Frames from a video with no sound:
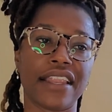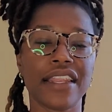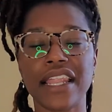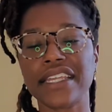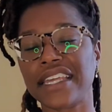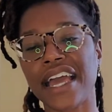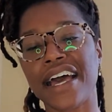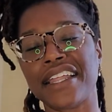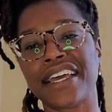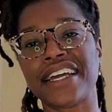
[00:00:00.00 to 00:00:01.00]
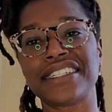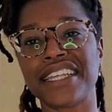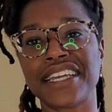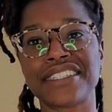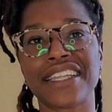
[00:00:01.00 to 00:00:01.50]
like, yeah, like I just
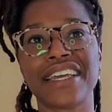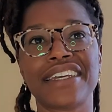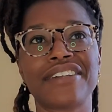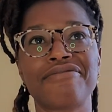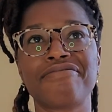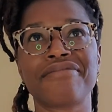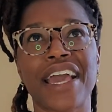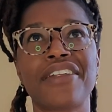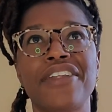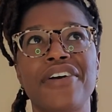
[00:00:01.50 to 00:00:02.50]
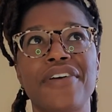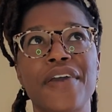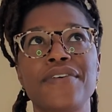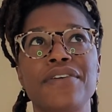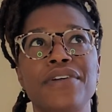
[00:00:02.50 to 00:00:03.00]
think it's like, I don't know, it
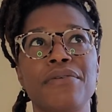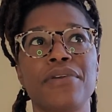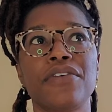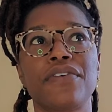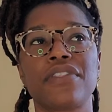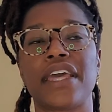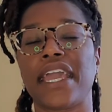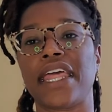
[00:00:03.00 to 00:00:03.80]
was a really beautiful thing.